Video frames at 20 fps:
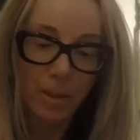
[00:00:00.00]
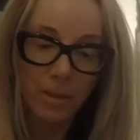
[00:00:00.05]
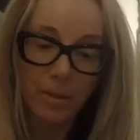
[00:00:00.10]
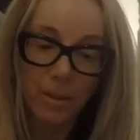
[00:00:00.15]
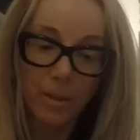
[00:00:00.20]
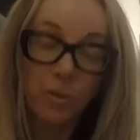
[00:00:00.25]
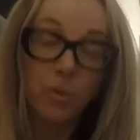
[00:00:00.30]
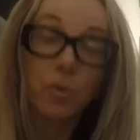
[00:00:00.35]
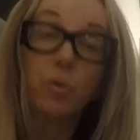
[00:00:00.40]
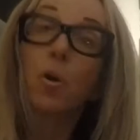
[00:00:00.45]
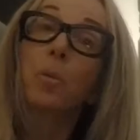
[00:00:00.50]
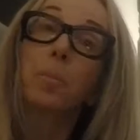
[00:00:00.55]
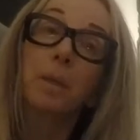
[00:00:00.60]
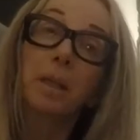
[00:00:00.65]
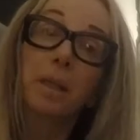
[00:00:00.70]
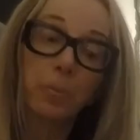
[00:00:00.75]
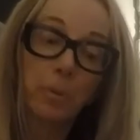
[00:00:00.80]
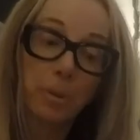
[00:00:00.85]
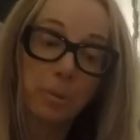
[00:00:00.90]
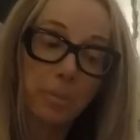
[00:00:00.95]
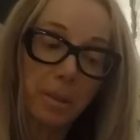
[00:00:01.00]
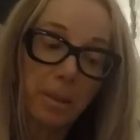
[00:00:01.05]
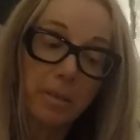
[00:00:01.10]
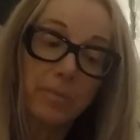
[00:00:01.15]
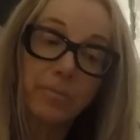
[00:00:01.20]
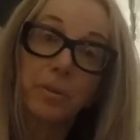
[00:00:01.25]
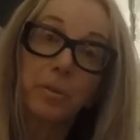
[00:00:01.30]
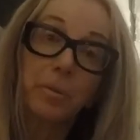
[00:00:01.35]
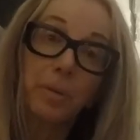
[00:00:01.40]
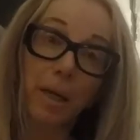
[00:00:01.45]
than normally would be
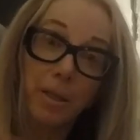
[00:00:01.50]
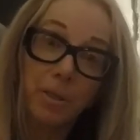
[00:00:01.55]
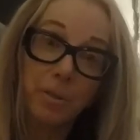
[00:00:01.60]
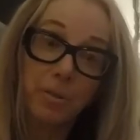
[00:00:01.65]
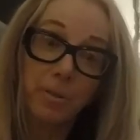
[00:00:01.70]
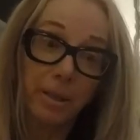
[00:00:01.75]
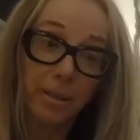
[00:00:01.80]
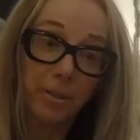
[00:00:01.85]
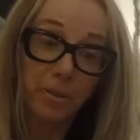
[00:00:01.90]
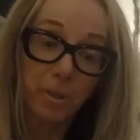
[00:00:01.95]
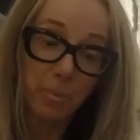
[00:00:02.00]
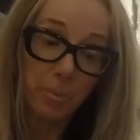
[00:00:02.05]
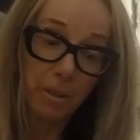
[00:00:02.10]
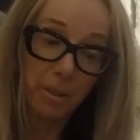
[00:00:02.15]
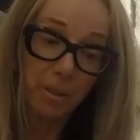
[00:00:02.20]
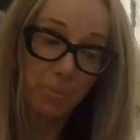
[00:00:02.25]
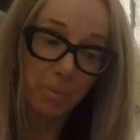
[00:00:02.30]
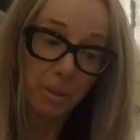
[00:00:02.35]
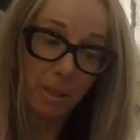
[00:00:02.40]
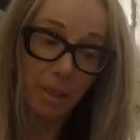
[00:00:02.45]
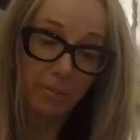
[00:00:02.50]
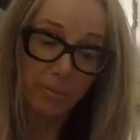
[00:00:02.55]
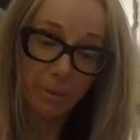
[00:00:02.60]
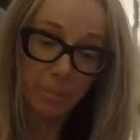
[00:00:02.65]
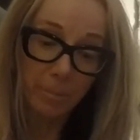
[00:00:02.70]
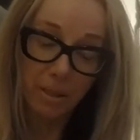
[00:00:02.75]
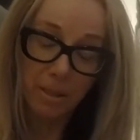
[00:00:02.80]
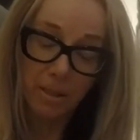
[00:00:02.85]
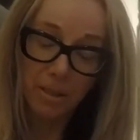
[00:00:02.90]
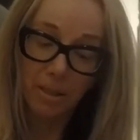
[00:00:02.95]
if you had your energy bits and recovery
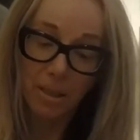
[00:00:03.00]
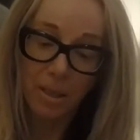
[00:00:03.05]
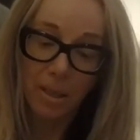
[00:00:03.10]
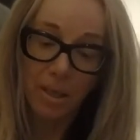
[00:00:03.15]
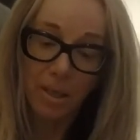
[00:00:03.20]
bits.